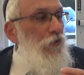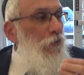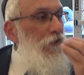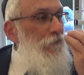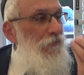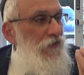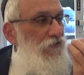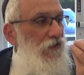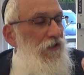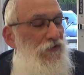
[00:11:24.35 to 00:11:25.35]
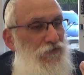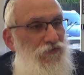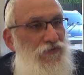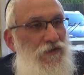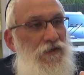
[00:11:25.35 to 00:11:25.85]
what it means
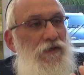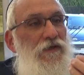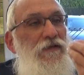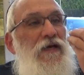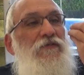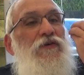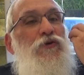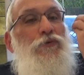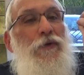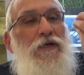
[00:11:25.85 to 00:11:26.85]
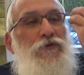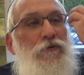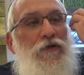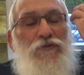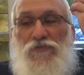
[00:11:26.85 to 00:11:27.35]
is they have a greater
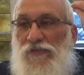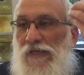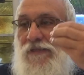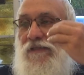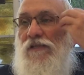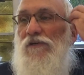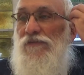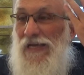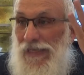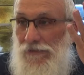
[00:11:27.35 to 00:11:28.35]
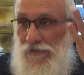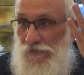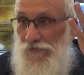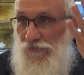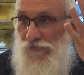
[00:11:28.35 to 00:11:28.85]
understanding of
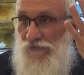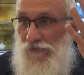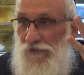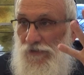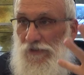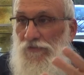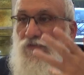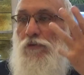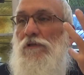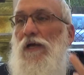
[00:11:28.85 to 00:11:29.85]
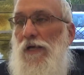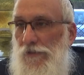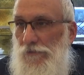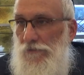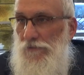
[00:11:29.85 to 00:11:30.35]
godliness is called
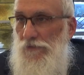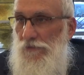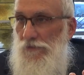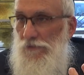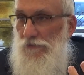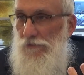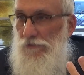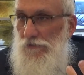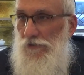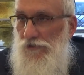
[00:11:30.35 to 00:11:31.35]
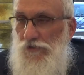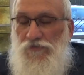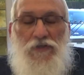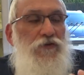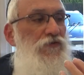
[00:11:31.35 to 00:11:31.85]
higher.
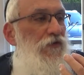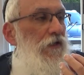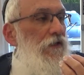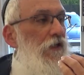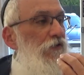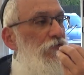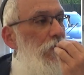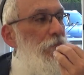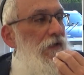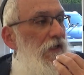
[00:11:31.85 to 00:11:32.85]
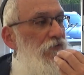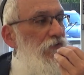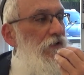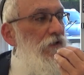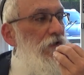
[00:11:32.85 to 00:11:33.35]
Just like you say somebody
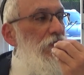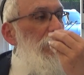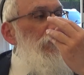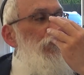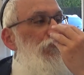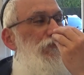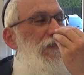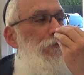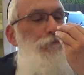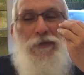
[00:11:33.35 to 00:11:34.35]
has a deep